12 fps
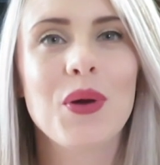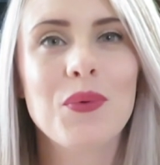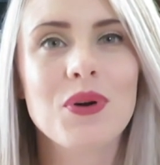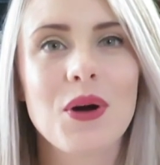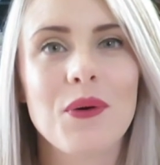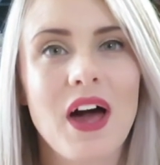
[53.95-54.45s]
we
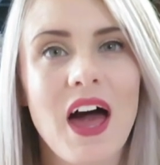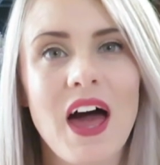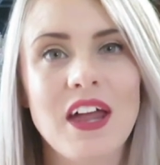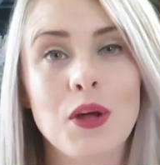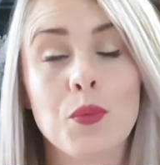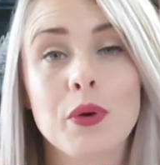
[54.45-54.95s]
will go
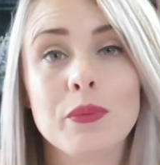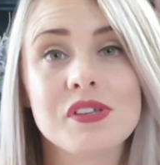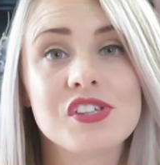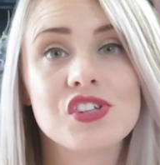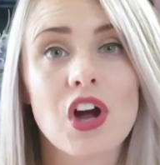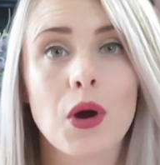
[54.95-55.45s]
ahead and we will
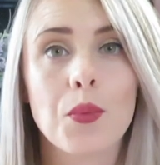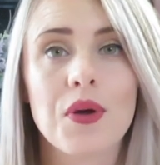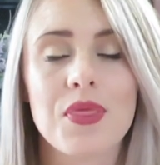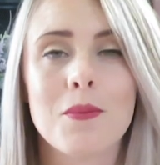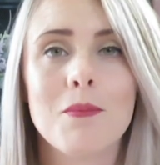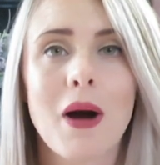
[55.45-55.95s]
start
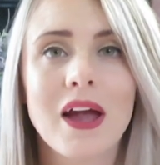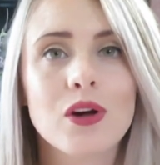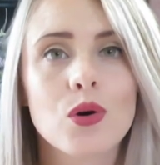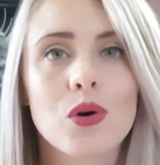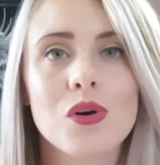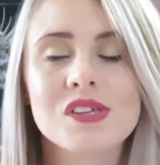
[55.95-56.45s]
with
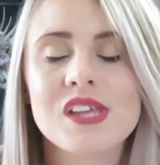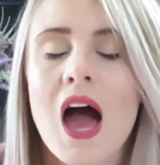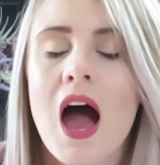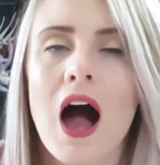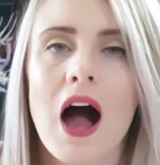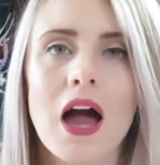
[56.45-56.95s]
Michael's.
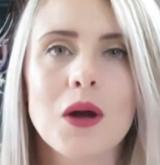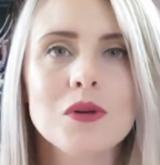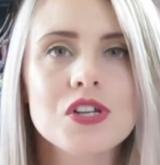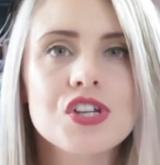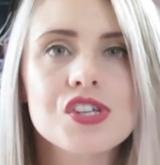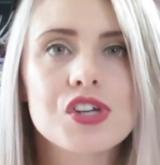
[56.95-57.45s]
I
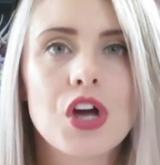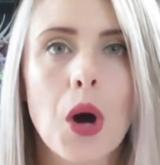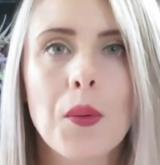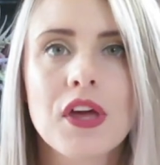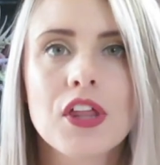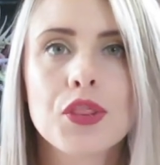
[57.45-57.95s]
was just
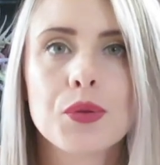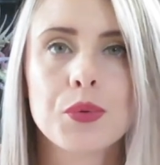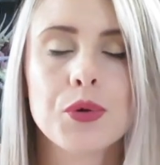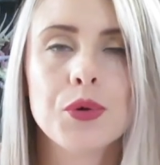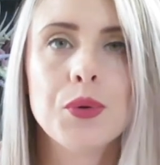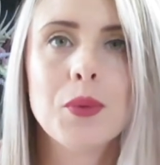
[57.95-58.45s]
going
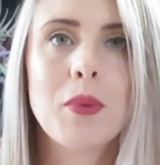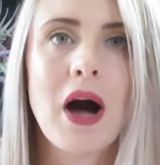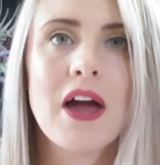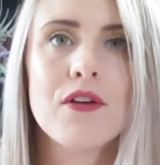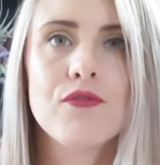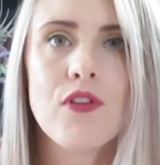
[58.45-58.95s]
through
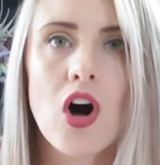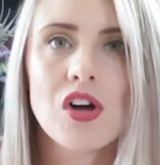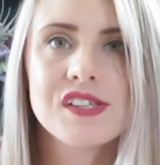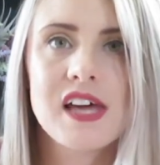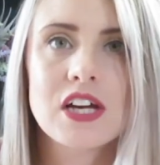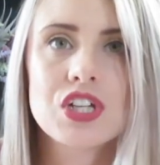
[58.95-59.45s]
my
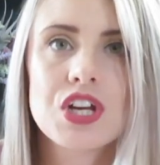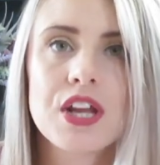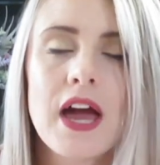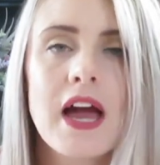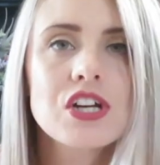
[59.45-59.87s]
fall section. I